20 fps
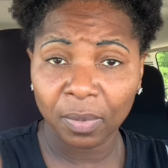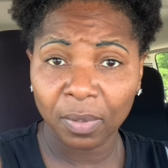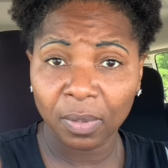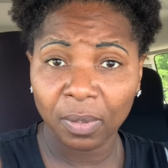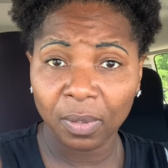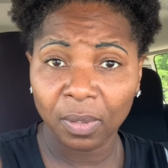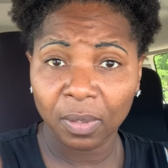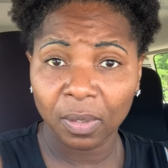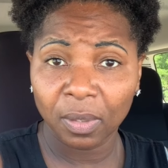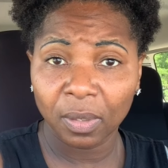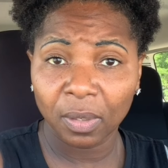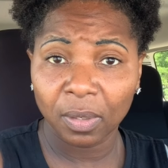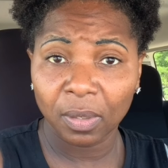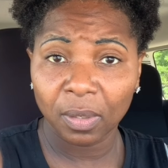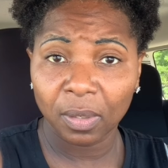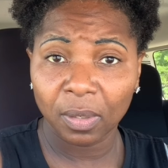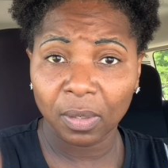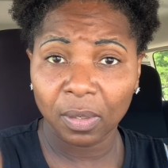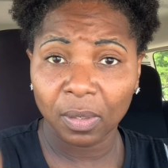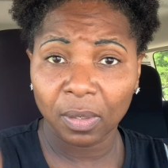
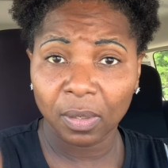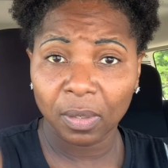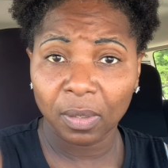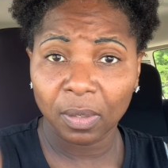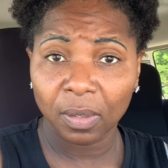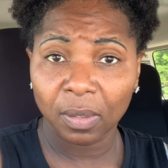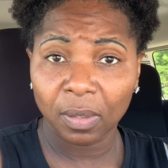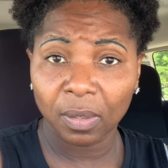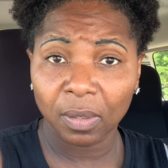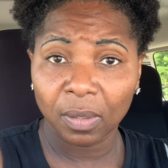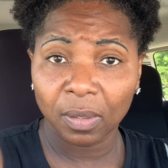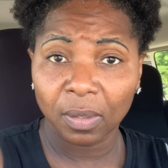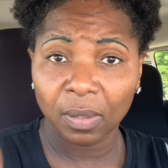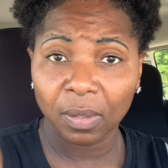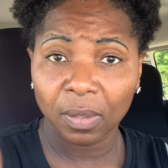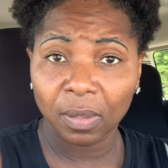(silence)